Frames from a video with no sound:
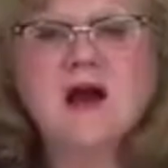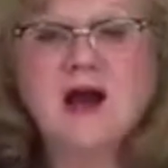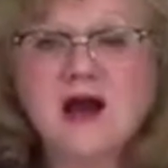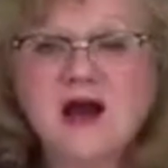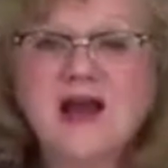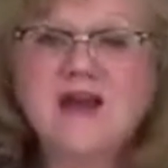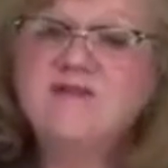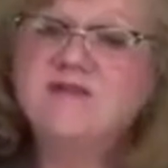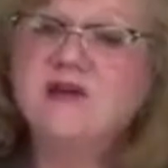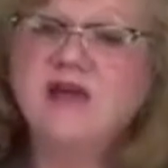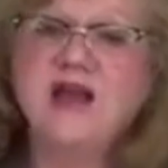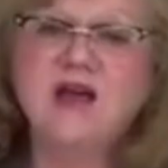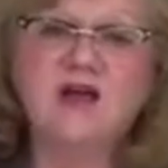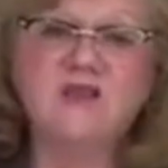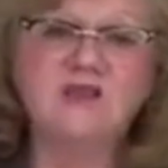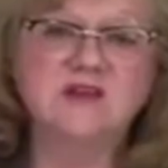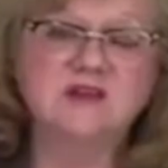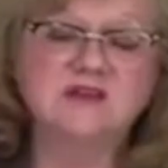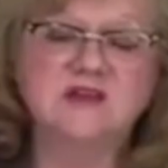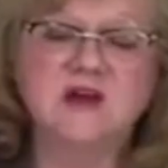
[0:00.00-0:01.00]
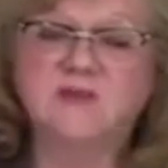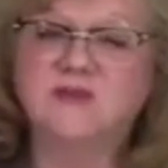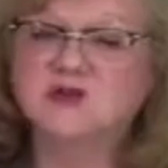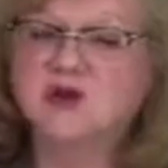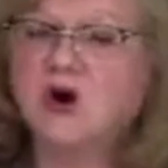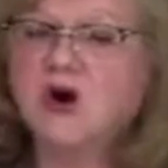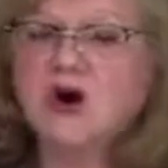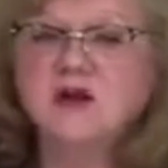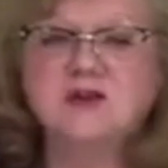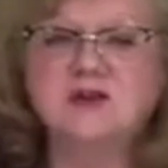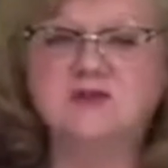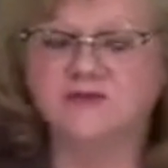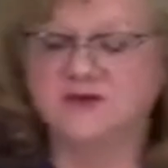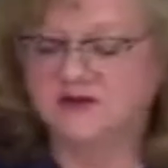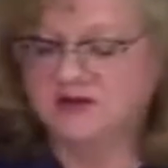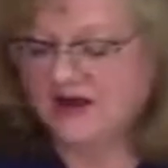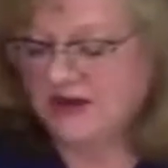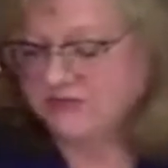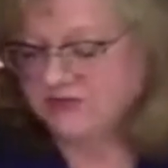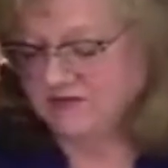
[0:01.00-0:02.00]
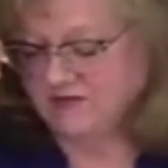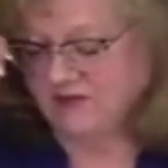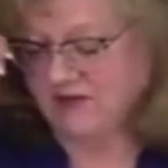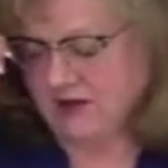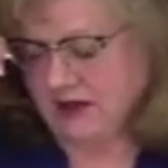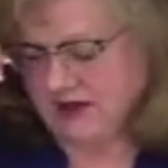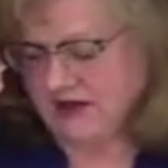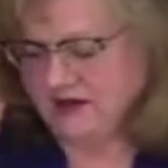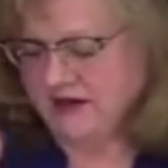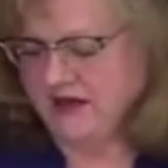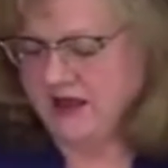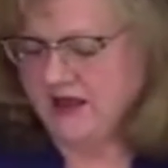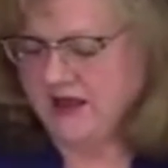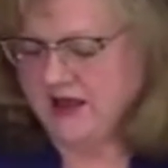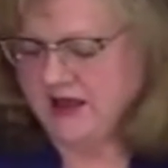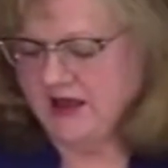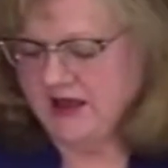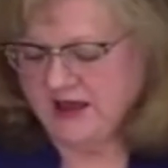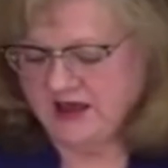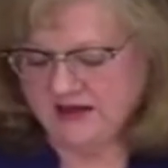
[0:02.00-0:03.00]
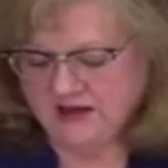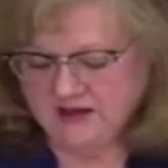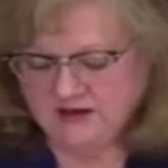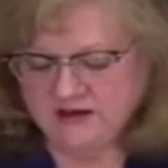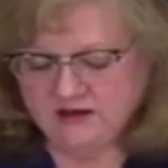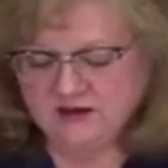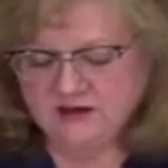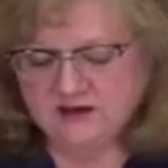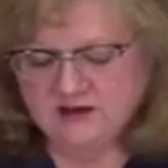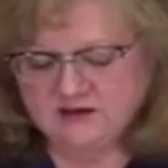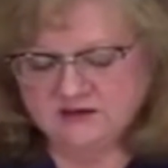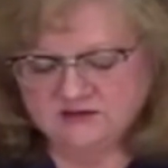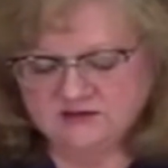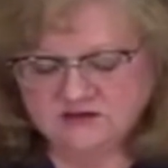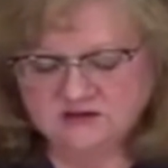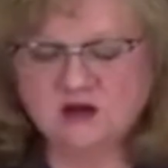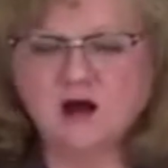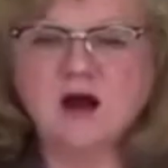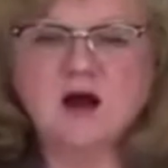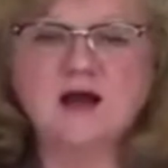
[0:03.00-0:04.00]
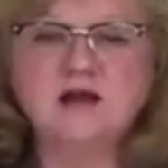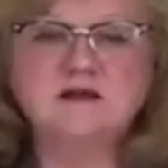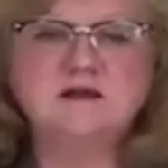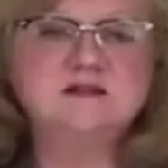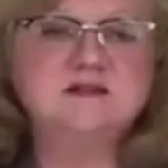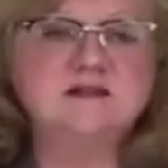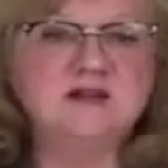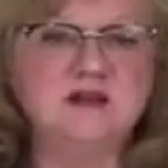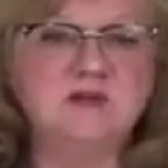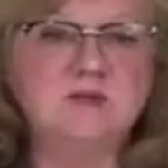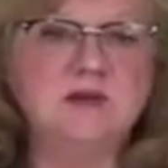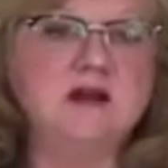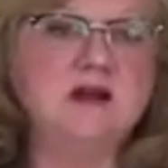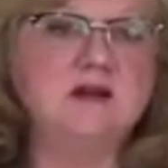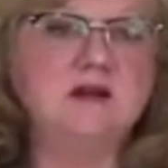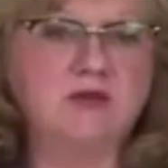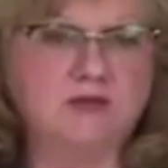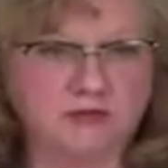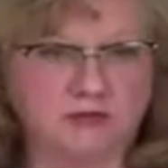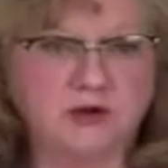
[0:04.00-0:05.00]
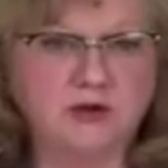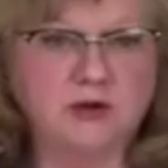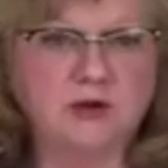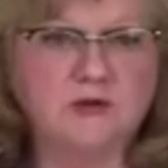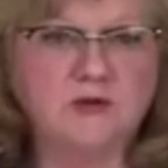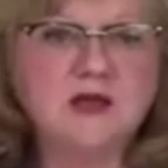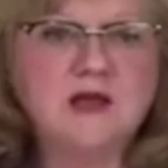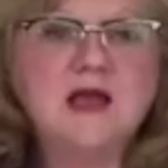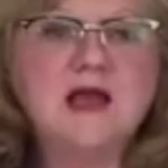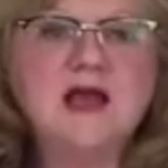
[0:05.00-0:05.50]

I've held this up to all different types of light, and it is not seeping through.